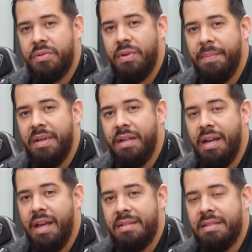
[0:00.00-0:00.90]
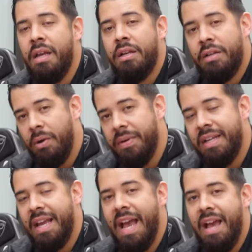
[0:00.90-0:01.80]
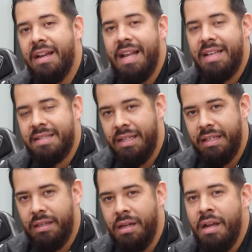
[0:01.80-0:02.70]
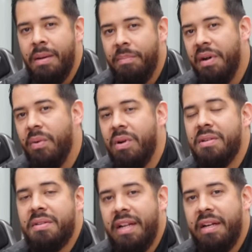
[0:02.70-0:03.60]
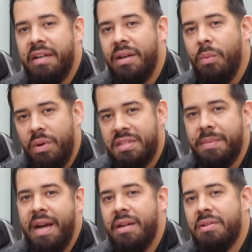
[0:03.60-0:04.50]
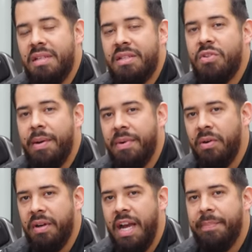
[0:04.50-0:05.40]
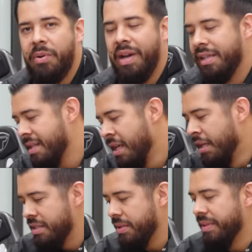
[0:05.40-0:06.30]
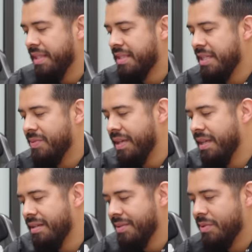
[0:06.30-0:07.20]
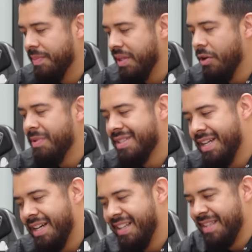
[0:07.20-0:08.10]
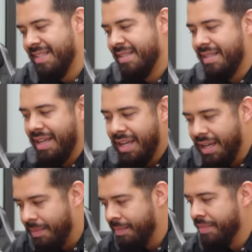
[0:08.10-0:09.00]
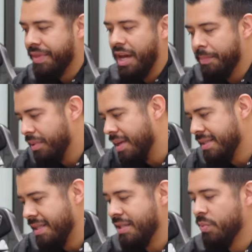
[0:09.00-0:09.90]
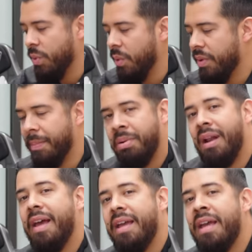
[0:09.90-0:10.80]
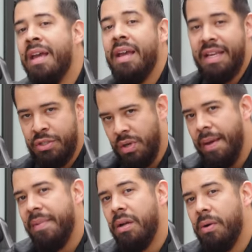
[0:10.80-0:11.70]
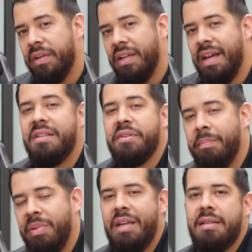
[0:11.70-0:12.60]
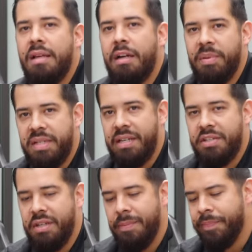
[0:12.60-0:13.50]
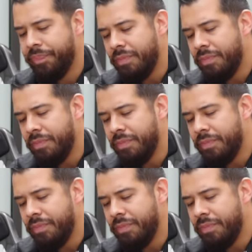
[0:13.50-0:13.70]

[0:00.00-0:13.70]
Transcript: Ceramic Glass Coating and Glass Cleaner, but we also layered it with some Hydro Slick Ceramic Coating Hyperwax. So in this case right here, this would be almost kind of like the same thought process where we apply a ceramic coating as our base layer of protection.